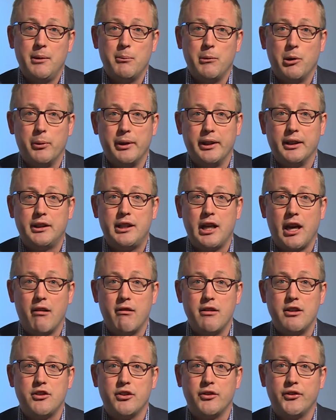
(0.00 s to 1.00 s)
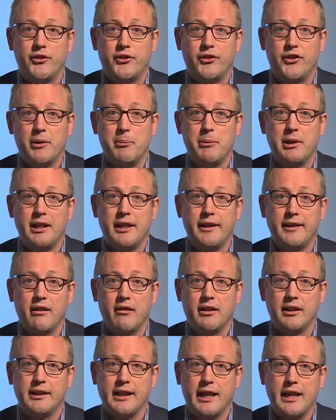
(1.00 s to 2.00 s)
But we encourage and stimulate their
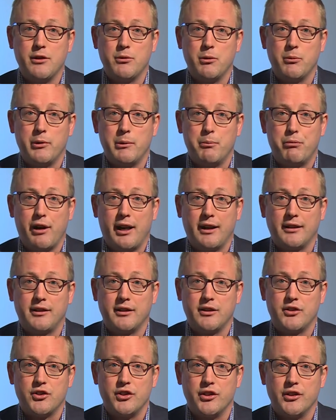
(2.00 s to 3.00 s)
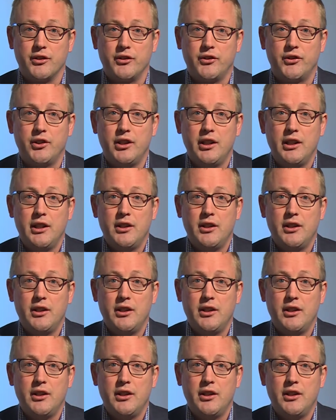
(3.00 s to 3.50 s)
engagement with practitioners